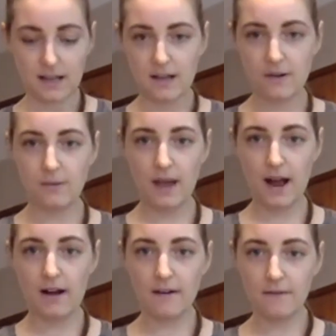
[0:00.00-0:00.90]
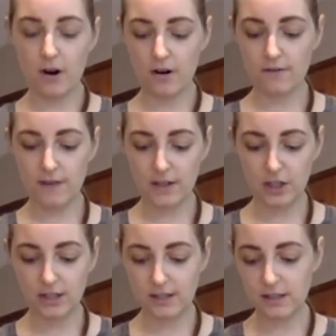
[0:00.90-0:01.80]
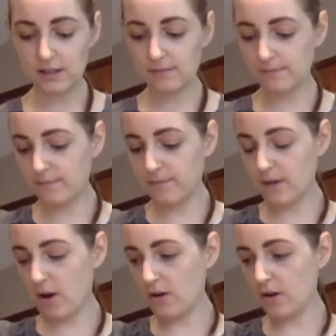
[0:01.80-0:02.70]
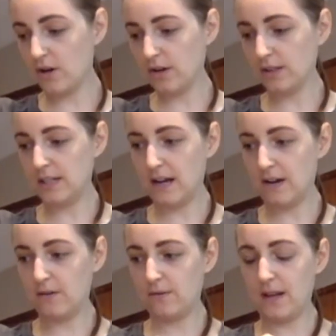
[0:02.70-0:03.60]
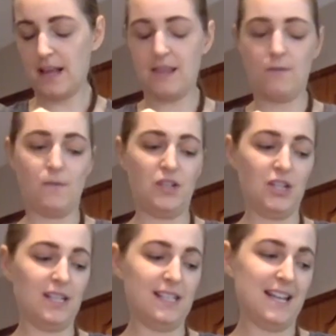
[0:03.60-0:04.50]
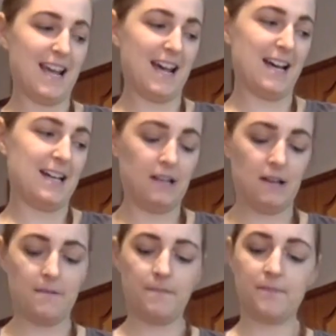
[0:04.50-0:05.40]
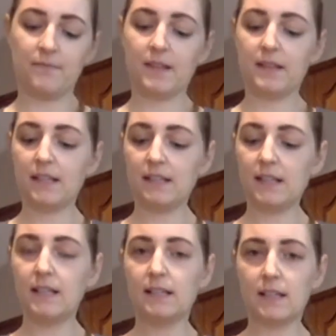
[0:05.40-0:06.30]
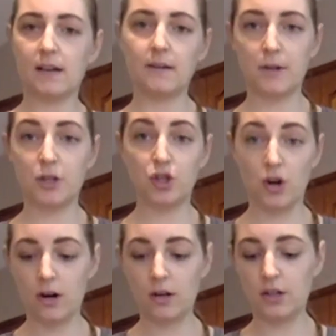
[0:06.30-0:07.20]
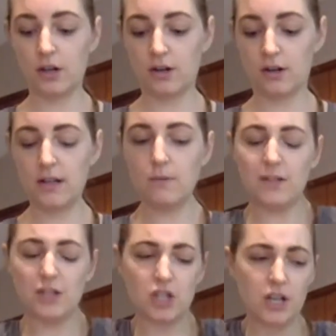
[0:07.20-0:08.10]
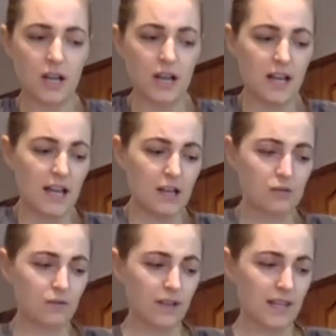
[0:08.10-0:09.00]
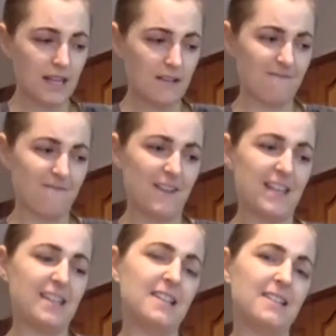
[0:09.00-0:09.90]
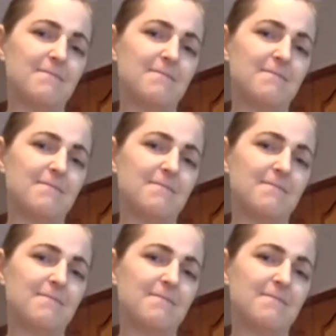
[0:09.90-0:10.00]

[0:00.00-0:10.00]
we have our veggies all cooked down, and then we just add, this is a jarred curry, which is really convenient.